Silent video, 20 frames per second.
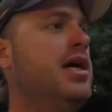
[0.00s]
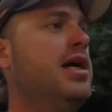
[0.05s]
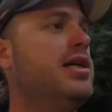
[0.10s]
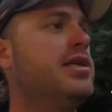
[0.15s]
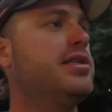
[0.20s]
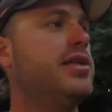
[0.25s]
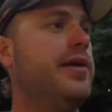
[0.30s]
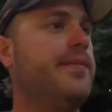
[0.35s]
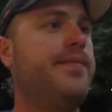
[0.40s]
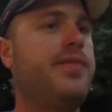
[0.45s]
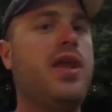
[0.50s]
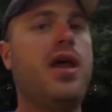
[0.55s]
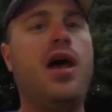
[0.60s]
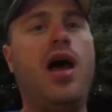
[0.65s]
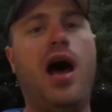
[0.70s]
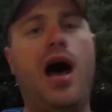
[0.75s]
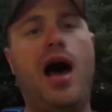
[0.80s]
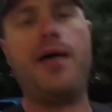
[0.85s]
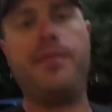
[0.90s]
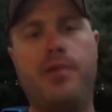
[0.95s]
So
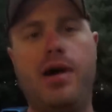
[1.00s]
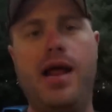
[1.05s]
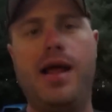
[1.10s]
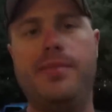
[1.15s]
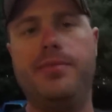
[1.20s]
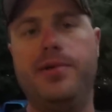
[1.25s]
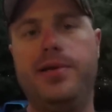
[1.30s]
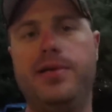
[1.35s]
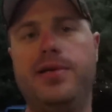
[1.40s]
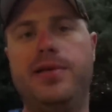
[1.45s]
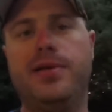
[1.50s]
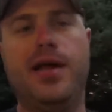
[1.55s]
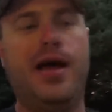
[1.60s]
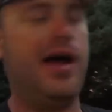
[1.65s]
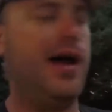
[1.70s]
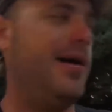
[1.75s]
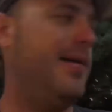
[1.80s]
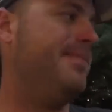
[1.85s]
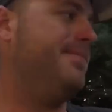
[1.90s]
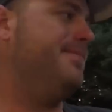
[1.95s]
I'm rambling.
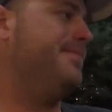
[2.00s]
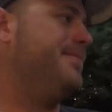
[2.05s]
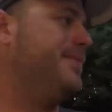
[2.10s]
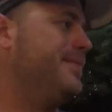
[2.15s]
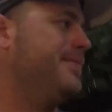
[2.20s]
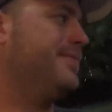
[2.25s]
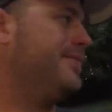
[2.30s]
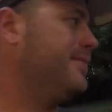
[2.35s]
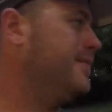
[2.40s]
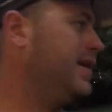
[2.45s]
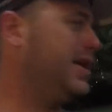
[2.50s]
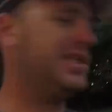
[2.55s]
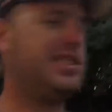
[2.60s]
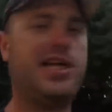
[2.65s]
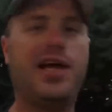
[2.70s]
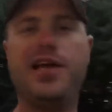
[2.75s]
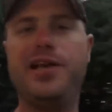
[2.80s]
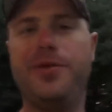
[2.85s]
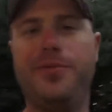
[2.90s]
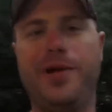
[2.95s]
I'm
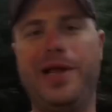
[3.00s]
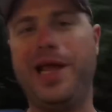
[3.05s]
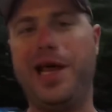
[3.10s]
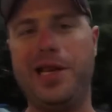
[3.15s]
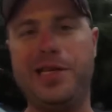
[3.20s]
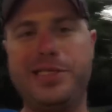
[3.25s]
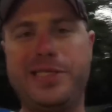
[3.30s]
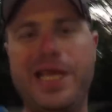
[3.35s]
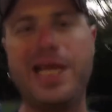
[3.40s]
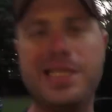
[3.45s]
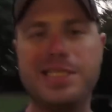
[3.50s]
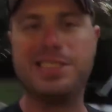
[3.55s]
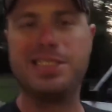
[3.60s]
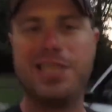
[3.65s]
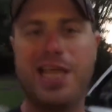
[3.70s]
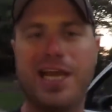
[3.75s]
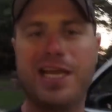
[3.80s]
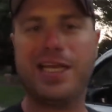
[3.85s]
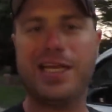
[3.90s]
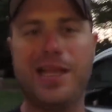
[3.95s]
excited. We got a
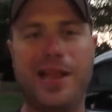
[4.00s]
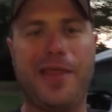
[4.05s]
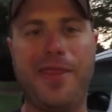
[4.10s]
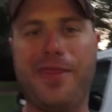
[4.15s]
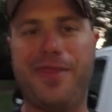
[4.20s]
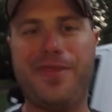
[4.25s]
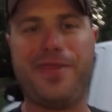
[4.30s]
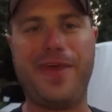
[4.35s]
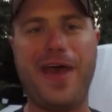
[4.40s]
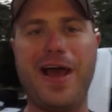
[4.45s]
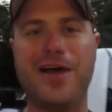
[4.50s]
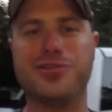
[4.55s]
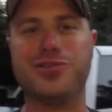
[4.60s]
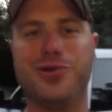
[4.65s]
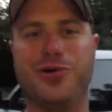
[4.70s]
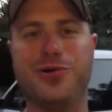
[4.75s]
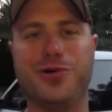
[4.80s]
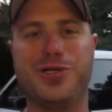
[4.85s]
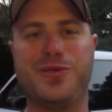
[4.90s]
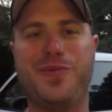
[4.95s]
10-second,
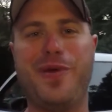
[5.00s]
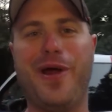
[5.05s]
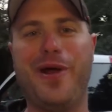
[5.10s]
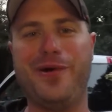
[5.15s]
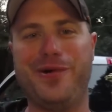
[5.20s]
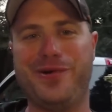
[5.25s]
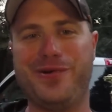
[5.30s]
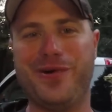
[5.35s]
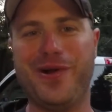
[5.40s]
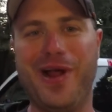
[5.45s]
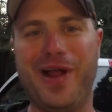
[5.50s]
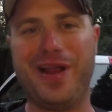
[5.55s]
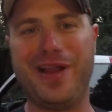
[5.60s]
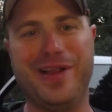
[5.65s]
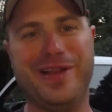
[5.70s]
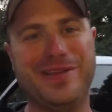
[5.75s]
1,000-horsepower truck.